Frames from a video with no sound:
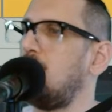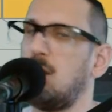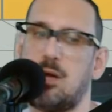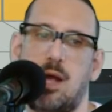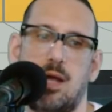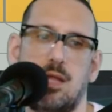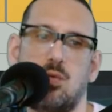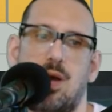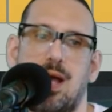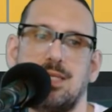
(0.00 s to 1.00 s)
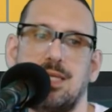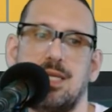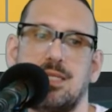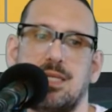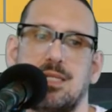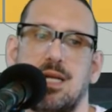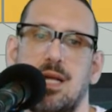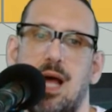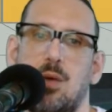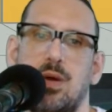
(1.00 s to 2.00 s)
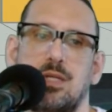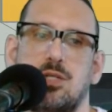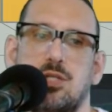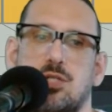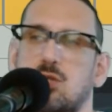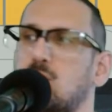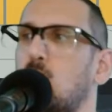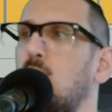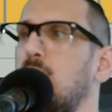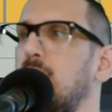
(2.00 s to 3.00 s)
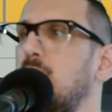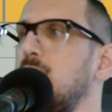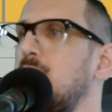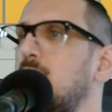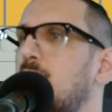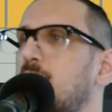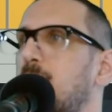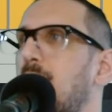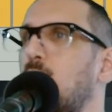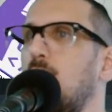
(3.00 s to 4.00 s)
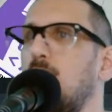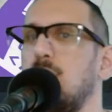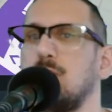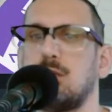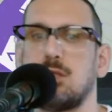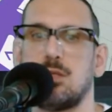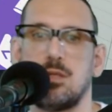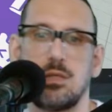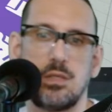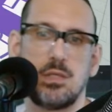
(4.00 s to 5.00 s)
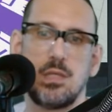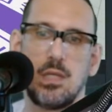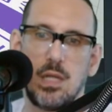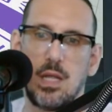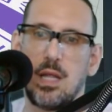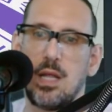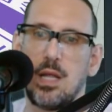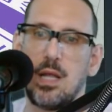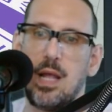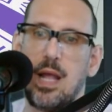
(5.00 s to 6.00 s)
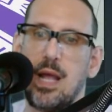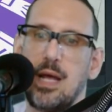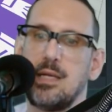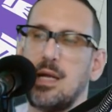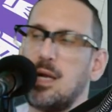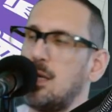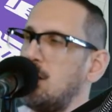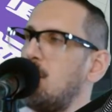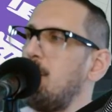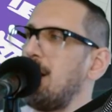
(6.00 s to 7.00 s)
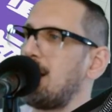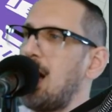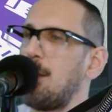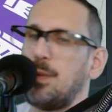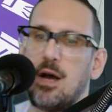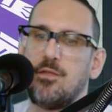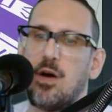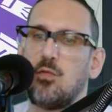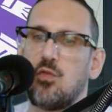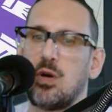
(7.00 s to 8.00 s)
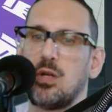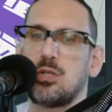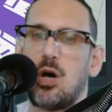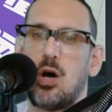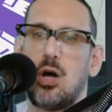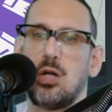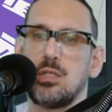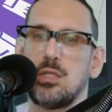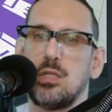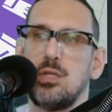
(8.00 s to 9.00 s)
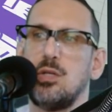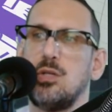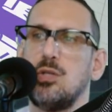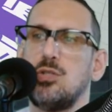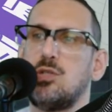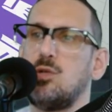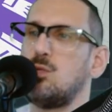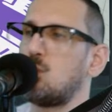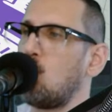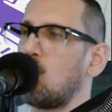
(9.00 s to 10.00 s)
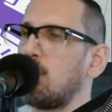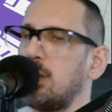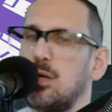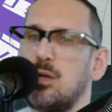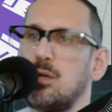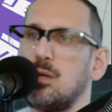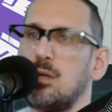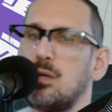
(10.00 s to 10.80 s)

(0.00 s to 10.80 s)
okay, and the way I did this is I went into the tutorials of my worlds and, you know, made a copy of a world called tutorial